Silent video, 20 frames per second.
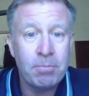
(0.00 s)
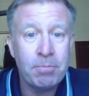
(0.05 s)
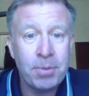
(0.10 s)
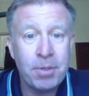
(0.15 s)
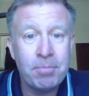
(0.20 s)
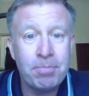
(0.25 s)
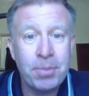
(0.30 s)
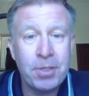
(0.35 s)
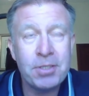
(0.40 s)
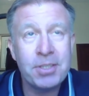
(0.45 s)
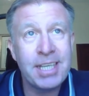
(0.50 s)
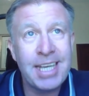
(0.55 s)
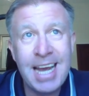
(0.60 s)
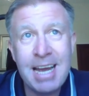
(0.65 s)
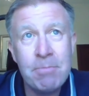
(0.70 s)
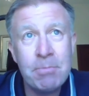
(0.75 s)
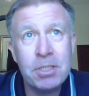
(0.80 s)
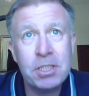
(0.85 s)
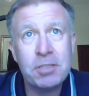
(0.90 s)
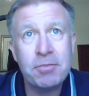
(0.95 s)
But the
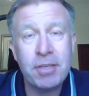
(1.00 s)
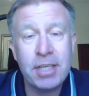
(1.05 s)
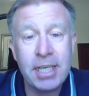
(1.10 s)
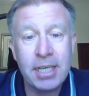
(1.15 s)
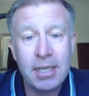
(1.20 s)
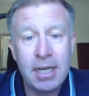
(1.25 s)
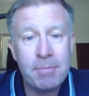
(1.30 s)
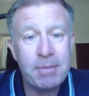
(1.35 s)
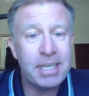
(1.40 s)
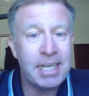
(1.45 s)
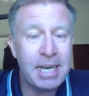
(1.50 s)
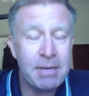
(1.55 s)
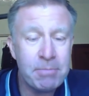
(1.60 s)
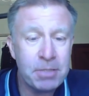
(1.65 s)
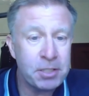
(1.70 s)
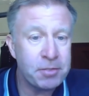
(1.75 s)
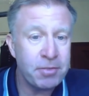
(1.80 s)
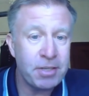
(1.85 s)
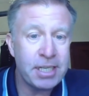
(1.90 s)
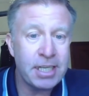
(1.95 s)
atmosphere, I mean, the
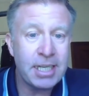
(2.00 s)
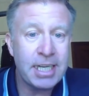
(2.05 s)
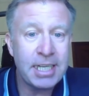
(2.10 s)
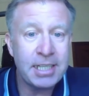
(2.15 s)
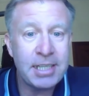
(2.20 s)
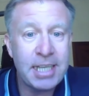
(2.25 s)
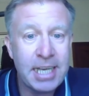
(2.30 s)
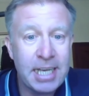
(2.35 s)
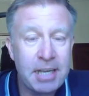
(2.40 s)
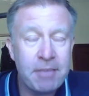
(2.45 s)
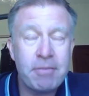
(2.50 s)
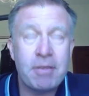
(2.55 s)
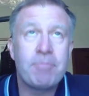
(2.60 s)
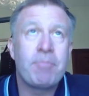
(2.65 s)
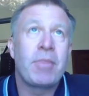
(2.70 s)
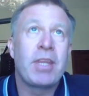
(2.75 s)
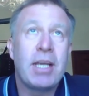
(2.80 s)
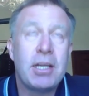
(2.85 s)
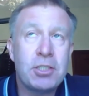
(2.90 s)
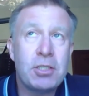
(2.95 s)
atmosphere in there.
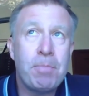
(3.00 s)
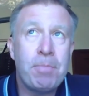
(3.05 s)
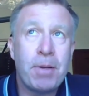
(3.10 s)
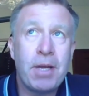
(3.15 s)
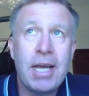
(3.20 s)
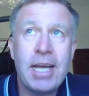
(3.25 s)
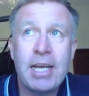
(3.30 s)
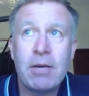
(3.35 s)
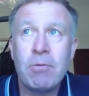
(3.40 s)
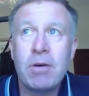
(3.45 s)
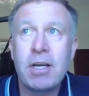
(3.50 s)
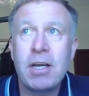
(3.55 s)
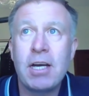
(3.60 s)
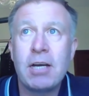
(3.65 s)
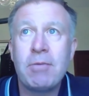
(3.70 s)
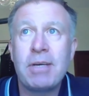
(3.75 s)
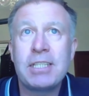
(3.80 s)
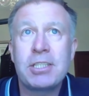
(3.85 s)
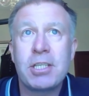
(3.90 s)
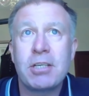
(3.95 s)
As a player, when
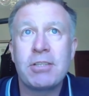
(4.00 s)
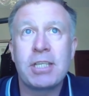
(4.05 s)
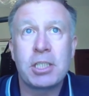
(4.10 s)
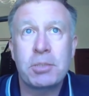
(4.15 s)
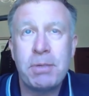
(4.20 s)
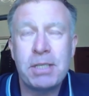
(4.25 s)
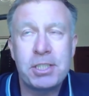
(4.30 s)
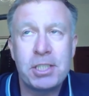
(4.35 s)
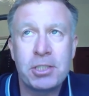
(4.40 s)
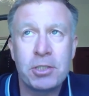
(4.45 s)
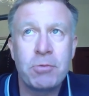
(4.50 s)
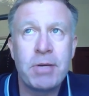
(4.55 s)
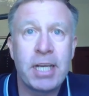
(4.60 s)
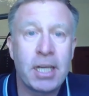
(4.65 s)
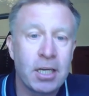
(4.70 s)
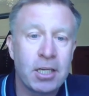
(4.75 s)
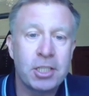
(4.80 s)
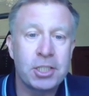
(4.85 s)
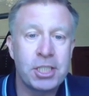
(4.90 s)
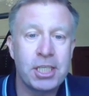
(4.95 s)
I went on there, especially as a
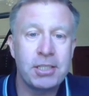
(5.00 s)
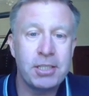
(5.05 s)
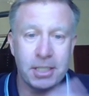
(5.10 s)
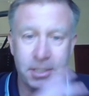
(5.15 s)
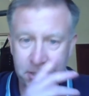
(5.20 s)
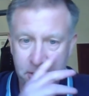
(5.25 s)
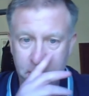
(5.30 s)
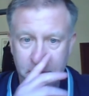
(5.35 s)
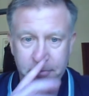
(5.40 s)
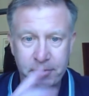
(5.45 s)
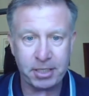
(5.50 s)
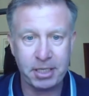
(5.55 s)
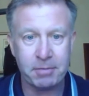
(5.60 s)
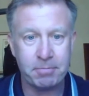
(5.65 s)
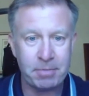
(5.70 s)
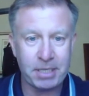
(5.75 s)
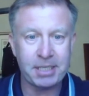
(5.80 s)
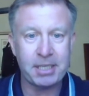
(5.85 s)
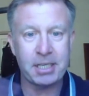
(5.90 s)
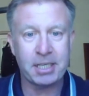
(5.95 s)
winger, because
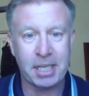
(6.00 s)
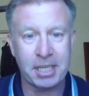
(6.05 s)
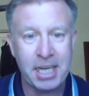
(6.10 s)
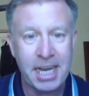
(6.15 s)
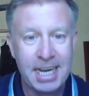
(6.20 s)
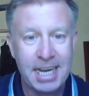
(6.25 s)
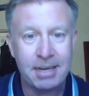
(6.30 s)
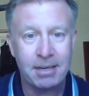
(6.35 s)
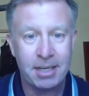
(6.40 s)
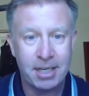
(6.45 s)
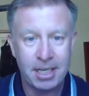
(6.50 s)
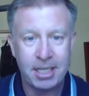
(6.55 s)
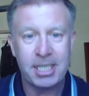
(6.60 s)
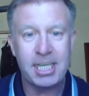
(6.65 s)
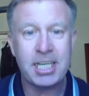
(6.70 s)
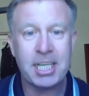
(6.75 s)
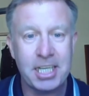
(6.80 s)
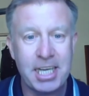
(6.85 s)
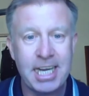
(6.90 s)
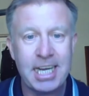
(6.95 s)
you can hear
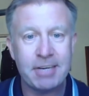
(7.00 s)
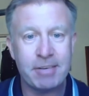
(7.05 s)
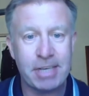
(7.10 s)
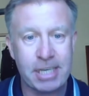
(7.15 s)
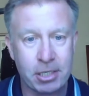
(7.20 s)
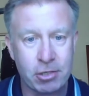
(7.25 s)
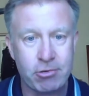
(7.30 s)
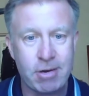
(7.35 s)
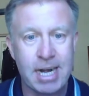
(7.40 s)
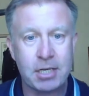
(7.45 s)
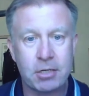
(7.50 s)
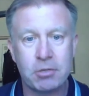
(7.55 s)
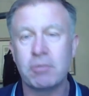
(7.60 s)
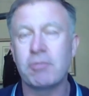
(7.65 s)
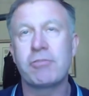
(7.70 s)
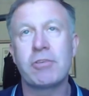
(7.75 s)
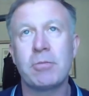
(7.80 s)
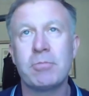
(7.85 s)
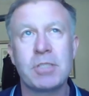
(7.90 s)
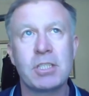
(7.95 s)
it
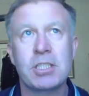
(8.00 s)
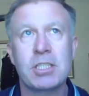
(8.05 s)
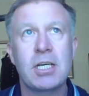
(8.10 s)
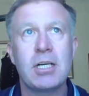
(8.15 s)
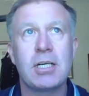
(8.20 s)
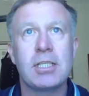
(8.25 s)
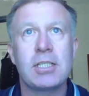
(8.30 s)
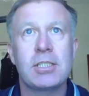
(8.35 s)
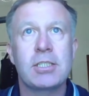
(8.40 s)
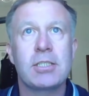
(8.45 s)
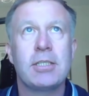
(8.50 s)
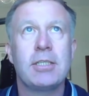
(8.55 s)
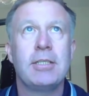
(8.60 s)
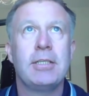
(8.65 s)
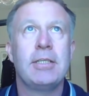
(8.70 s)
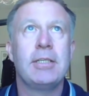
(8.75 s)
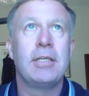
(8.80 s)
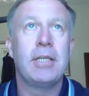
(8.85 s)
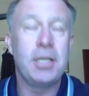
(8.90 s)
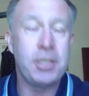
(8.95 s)
crackle from the sides.
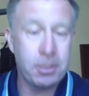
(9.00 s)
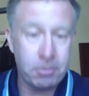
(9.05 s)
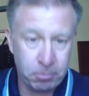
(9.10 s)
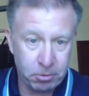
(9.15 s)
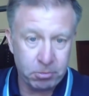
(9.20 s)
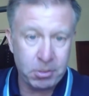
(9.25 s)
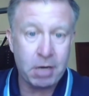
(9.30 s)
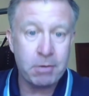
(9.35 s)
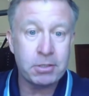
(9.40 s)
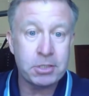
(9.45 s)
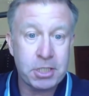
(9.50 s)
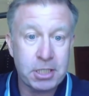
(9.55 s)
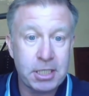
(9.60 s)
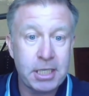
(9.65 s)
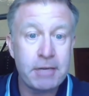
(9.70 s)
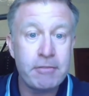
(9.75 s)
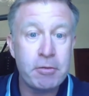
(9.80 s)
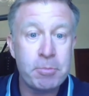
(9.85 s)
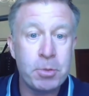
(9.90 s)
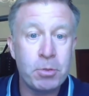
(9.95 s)
And we'll go on to
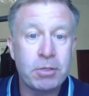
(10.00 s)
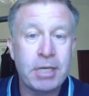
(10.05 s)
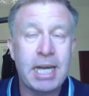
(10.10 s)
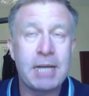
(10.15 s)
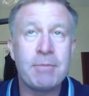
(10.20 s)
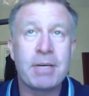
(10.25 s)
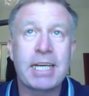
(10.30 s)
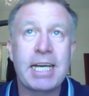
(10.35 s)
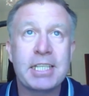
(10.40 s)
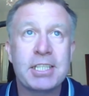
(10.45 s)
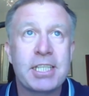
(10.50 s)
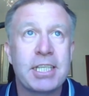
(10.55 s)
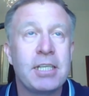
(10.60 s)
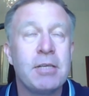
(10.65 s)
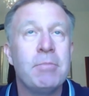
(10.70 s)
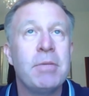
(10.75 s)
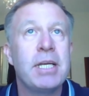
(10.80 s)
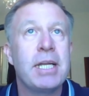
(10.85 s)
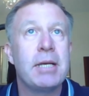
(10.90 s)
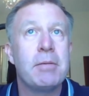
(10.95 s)
the Liverpool game, I guess, in
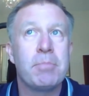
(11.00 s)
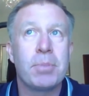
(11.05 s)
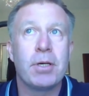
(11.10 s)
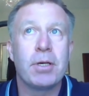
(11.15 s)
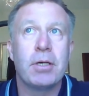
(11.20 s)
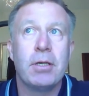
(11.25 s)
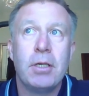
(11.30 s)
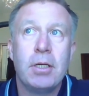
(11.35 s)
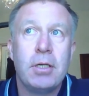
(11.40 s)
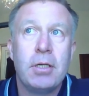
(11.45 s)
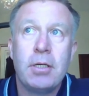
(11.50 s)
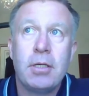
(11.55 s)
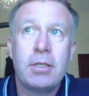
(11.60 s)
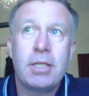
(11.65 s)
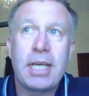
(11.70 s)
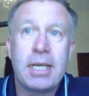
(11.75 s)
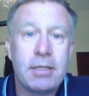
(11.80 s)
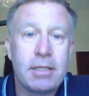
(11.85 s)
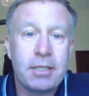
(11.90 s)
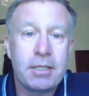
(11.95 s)
a minute. But
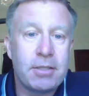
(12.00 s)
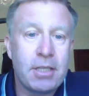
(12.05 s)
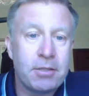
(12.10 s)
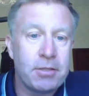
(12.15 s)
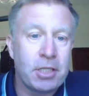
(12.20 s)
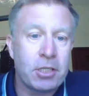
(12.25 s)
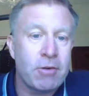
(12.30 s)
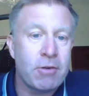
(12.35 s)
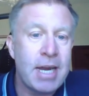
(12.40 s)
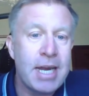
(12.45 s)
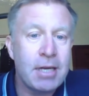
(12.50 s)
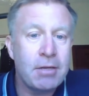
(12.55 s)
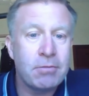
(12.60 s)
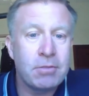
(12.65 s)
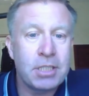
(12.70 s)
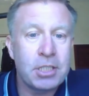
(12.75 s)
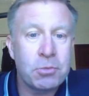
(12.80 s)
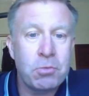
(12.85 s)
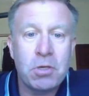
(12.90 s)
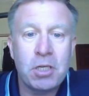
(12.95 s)
the
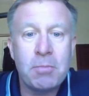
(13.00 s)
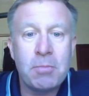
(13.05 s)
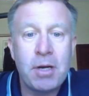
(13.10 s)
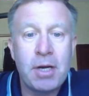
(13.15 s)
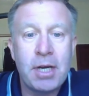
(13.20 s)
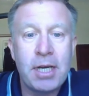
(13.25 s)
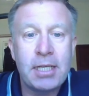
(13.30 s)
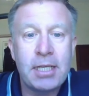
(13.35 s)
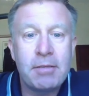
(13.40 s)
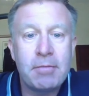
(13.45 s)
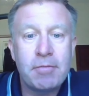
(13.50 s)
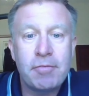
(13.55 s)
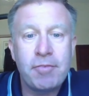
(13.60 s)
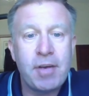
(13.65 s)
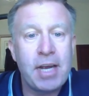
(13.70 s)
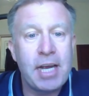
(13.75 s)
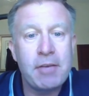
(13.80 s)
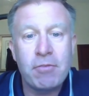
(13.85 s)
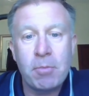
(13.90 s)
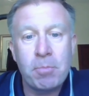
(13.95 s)
ground is one of my
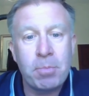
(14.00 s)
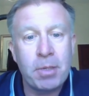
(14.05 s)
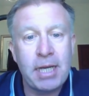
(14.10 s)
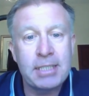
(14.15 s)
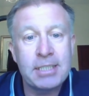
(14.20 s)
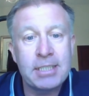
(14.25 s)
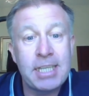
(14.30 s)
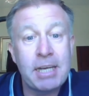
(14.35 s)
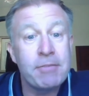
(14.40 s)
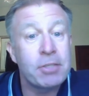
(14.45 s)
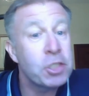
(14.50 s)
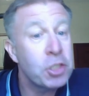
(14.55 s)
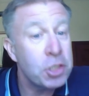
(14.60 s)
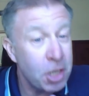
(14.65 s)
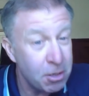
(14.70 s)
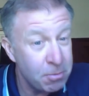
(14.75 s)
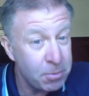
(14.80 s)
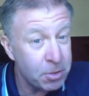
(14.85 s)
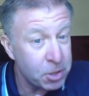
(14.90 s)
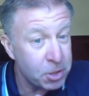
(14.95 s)
favourite places ever.
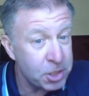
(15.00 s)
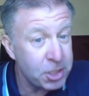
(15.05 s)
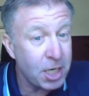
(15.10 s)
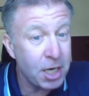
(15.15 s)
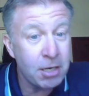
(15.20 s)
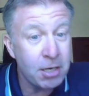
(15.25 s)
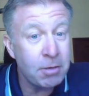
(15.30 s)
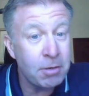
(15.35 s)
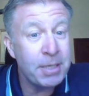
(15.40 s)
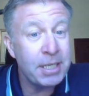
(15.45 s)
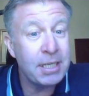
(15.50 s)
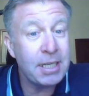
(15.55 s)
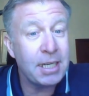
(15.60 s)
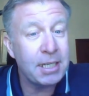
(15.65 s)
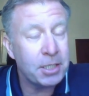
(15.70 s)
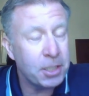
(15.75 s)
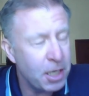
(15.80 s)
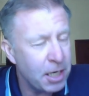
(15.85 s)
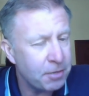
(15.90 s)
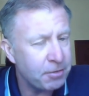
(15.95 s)
So much so, I mean,
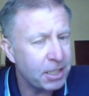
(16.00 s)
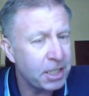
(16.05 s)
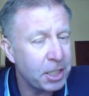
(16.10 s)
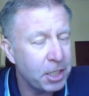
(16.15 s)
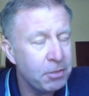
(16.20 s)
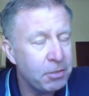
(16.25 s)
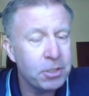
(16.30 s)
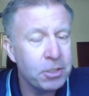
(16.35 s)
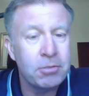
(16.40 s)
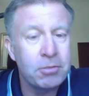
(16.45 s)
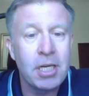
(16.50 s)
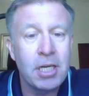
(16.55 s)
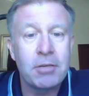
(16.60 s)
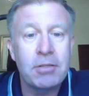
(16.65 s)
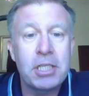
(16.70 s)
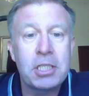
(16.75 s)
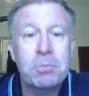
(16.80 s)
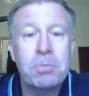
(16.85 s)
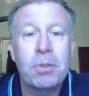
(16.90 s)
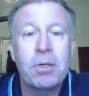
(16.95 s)
I think you do know
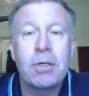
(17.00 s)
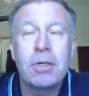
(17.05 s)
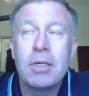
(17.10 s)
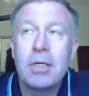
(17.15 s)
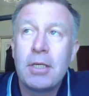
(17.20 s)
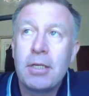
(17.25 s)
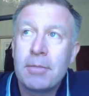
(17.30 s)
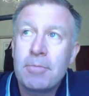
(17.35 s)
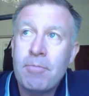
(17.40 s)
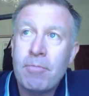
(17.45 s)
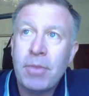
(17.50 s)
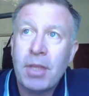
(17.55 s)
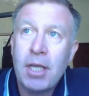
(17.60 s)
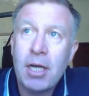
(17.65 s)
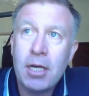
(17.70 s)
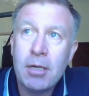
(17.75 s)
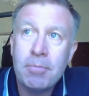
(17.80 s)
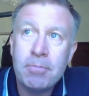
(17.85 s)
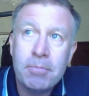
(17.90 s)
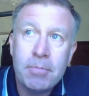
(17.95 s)
this, but
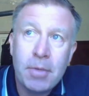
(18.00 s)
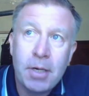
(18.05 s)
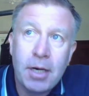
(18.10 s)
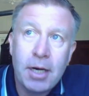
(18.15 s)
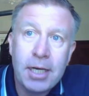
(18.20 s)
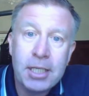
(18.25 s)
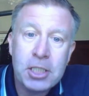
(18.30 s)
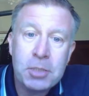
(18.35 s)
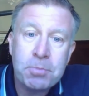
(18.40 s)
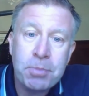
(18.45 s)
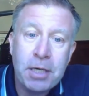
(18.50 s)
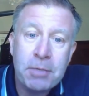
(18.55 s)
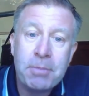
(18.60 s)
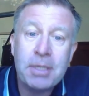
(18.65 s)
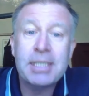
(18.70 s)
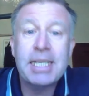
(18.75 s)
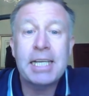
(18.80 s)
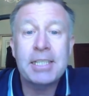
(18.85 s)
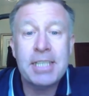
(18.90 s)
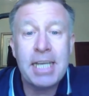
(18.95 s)
I spread
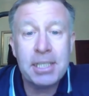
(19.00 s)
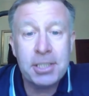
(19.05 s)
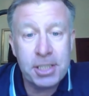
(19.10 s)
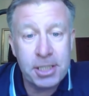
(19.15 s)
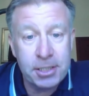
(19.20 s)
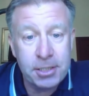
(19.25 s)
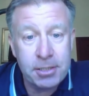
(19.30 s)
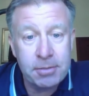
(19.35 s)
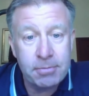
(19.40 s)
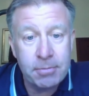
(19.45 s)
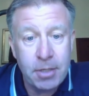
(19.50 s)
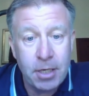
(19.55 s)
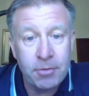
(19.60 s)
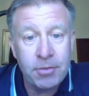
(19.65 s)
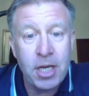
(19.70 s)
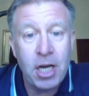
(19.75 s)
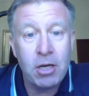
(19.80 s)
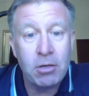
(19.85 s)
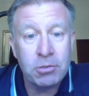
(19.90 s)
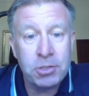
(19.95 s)
my dad's ashes
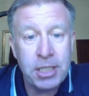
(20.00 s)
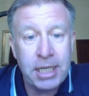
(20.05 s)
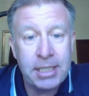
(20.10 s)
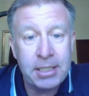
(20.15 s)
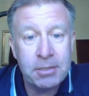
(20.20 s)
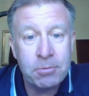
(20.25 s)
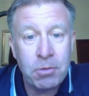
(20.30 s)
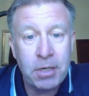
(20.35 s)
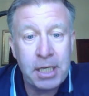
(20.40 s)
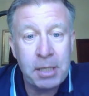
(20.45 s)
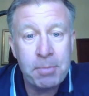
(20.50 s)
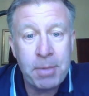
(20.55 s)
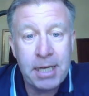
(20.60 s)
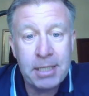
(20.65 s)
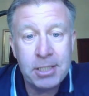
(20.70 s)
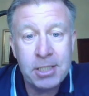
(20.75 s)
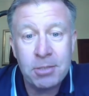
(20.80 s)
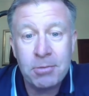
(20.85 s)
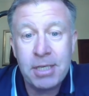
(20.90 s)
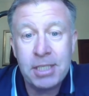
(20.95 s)
on the Holt End when he
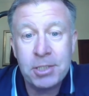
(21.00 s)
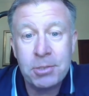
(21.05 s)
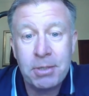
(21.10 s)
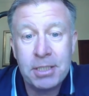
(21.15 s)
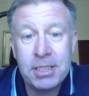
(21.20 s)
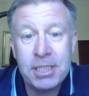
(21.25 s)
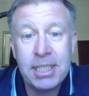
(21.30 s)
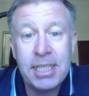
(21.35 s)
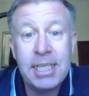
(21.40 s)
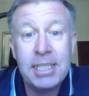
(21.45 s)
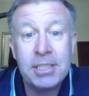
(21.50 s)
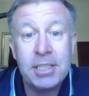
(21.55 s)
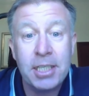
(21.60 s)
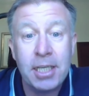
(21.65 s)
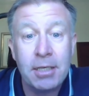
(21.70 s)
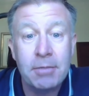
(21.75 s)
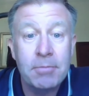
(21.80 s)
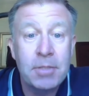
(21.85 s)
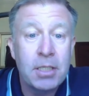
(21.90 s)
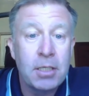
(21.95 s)
passed away 20 years
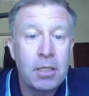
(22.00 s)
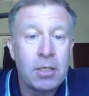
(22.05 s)
ago.